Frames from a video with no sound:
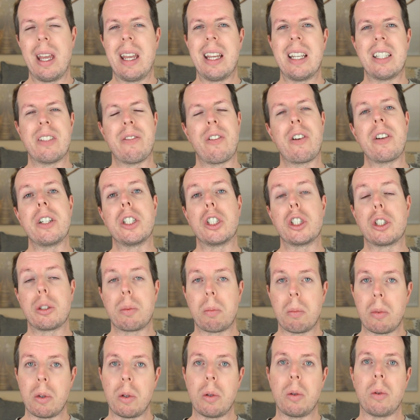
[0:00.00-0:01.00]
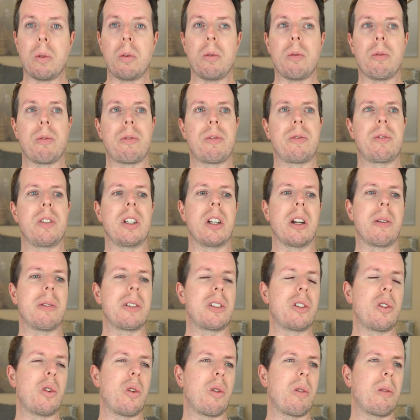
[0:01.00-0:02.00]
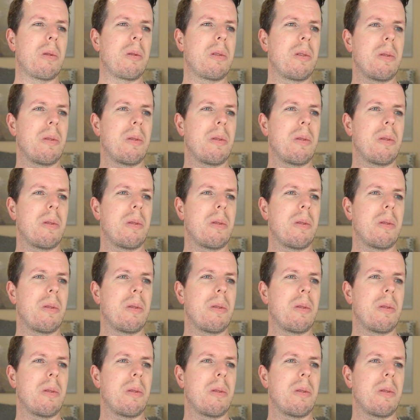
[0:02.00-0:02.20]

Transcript: It's very smooth, you know, it's not